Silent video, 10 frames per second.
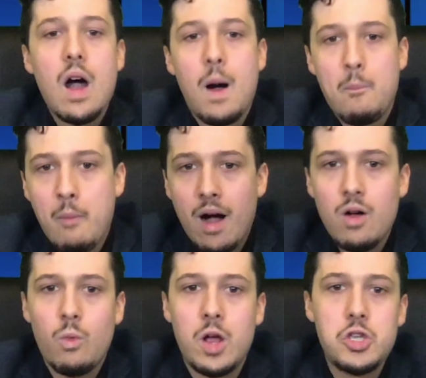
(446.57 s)

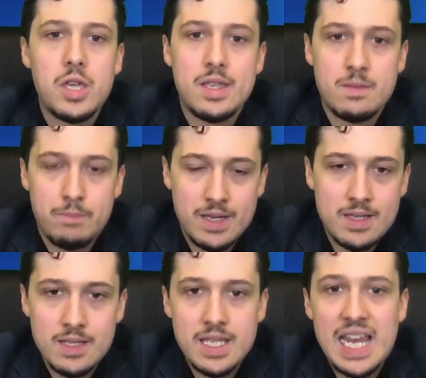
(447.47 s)
among which is
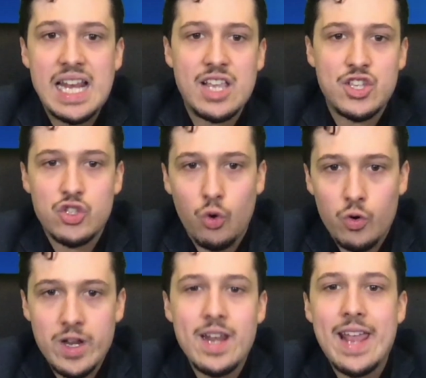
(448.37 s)
Byzantine
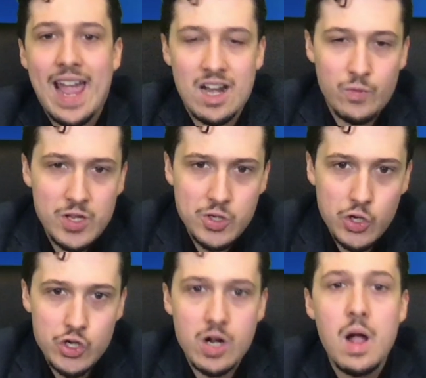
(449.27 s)
historian and
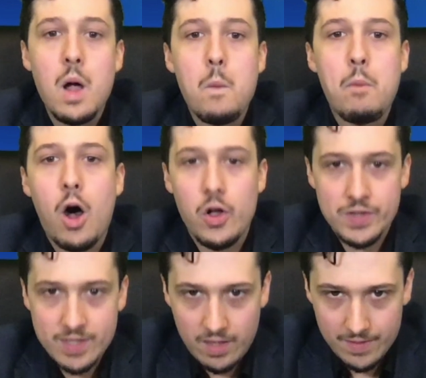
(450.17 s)
researcher Paul
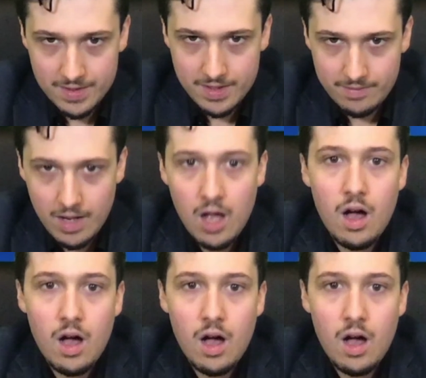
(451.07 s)
Stevenson,